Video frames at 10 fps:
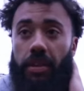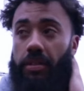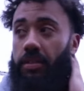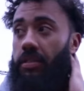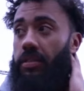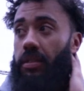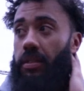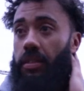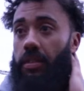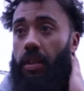can,
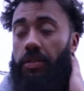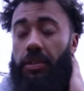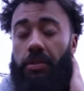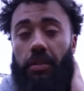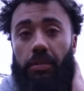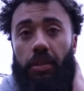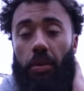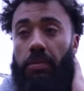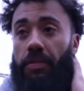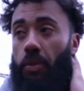obviously
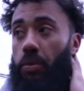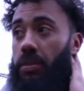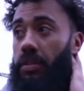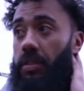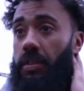going forward,